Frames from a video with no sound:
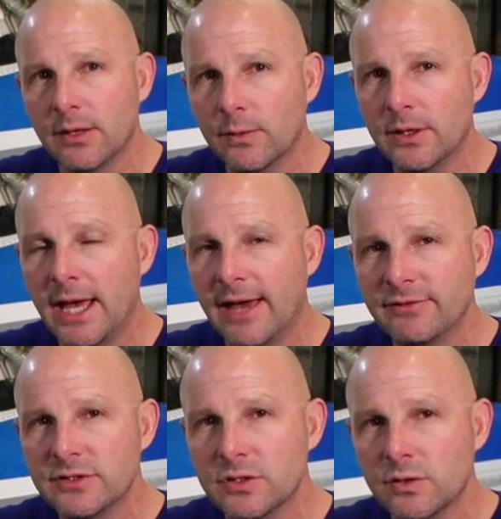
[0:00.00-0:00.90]
it will
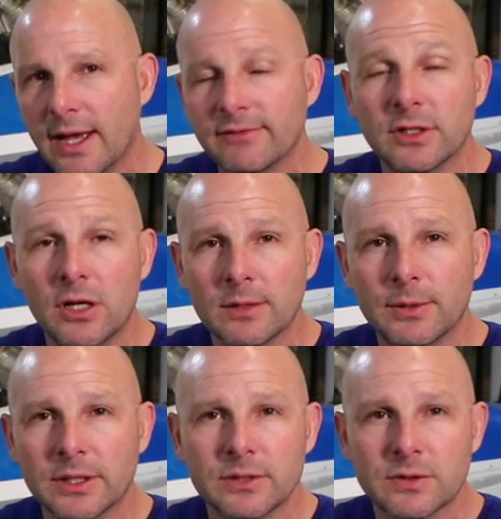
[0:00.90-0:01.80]
have to have a
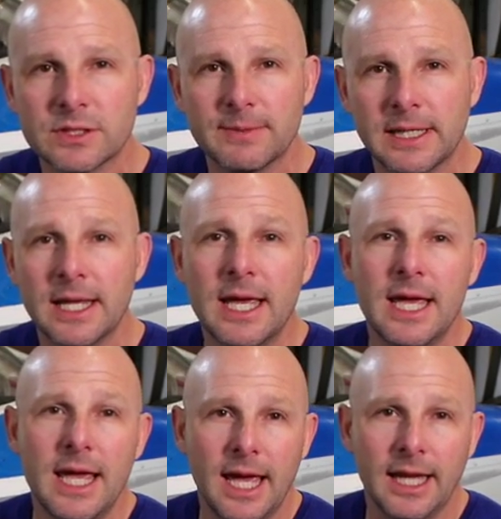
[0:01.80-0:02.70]
logbook endorsement
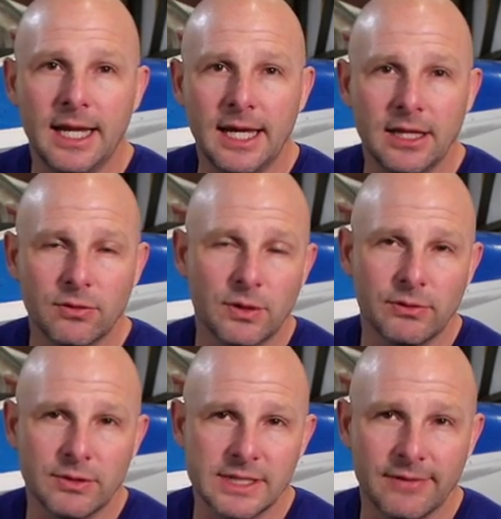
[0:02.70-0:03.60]
and a
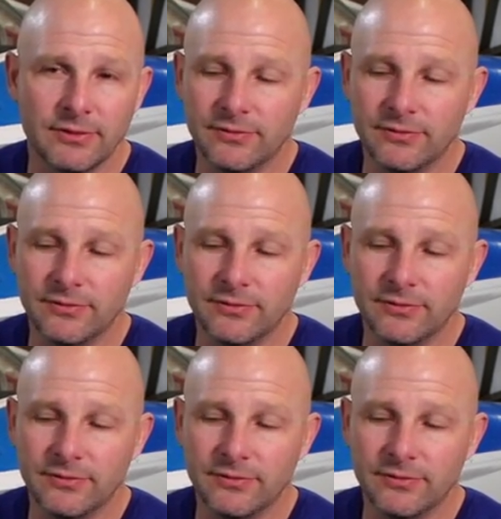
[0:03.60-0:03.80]
337